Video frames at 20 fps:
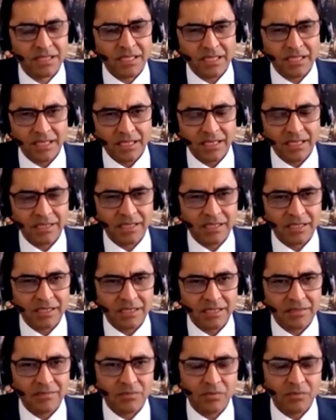And I'll
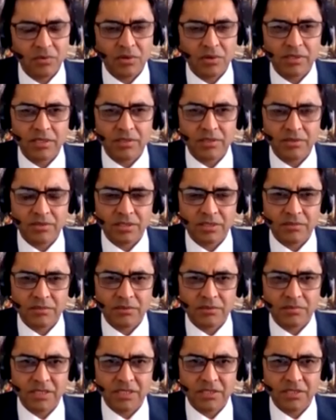then walk into some
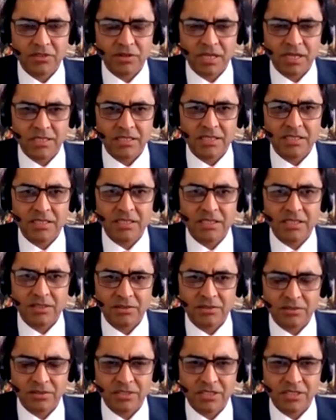of the big trends and
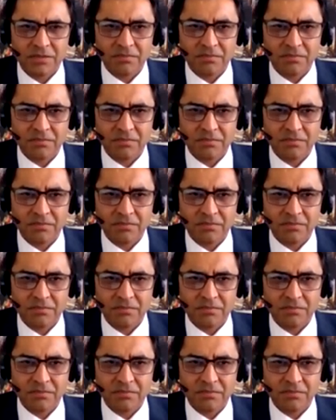technology